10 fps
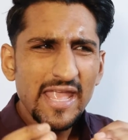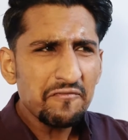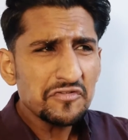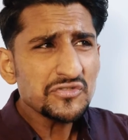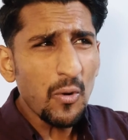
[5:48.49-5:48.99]

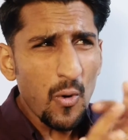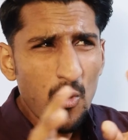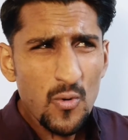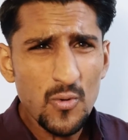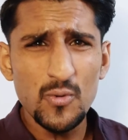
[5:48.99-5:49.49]
It was
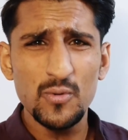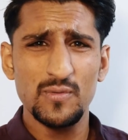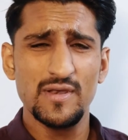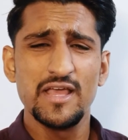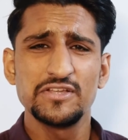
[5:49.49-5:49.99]

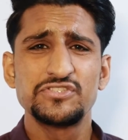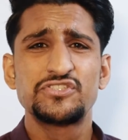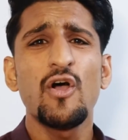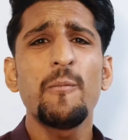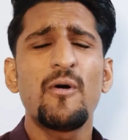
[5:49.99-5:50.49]
all
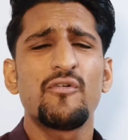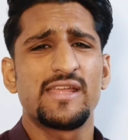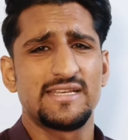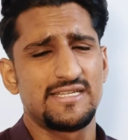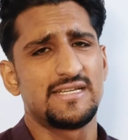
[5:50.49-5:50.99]
job
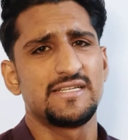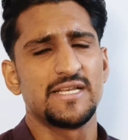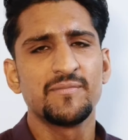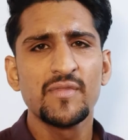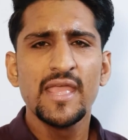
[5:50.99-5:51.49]

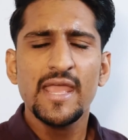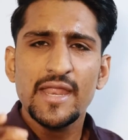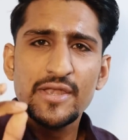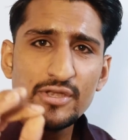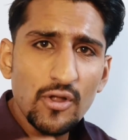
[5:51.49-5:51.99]
orientated.
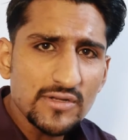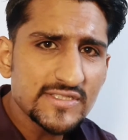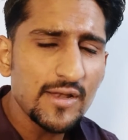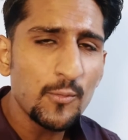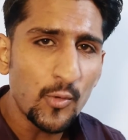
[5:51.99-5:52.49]

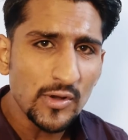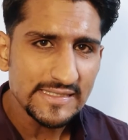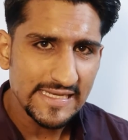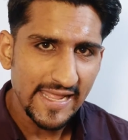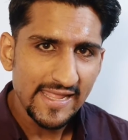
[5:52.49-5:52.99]
Not till
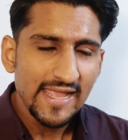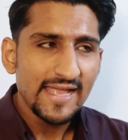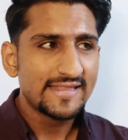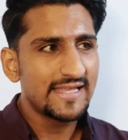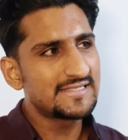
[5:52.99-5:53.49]
one day
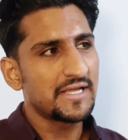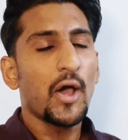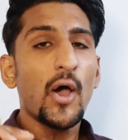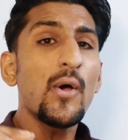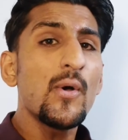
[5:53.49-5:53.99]
they
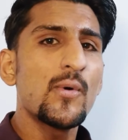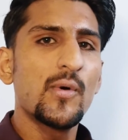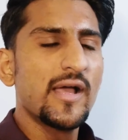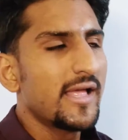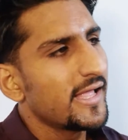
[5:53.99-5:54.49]
said,
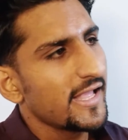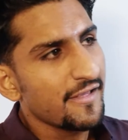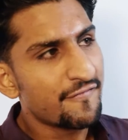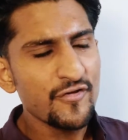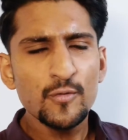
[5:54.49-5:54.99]
oh,
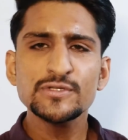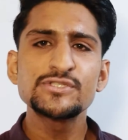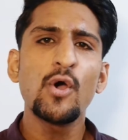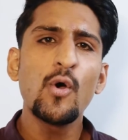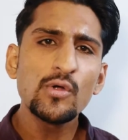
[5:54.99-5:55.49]
if you was
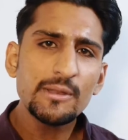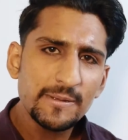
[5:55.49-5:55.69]
to own